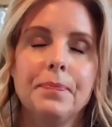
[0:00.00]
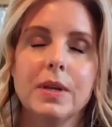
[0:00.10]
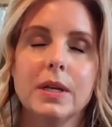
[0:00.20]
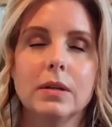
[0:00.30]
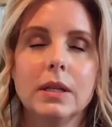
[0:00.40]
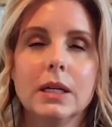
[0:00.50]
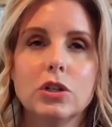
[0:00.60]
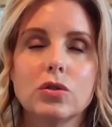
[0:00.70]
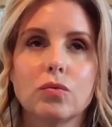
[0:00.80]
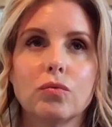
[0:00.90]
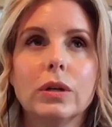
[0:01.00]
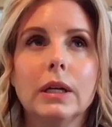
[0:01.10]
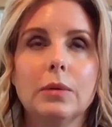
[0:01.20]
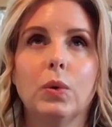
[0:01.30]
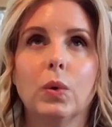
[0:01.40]
And so I think it's just really
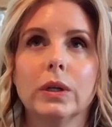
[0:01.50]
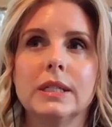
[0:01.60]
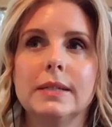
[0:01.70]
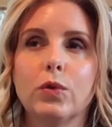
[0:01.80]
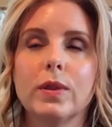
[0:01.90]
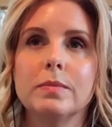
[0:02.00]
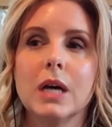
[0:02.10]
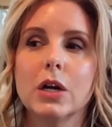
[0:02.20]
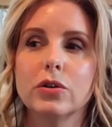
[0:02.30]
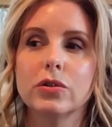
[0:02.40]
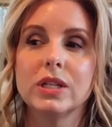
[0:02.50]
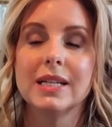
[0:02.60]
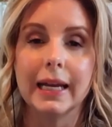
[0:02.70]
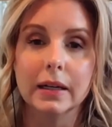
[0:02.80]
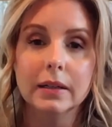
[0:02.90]
important for them to
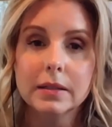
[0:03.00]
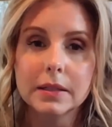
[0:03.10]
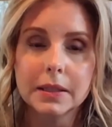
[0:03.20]
understand